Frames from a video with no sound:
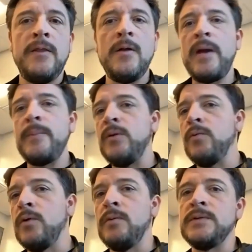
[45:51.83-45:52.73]
there might be
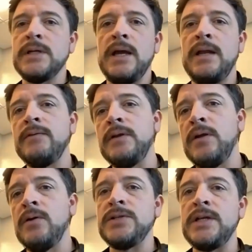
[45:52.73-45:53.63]
room to kind of
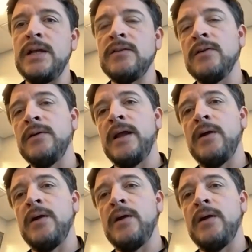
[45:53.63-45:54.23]
negotiate certain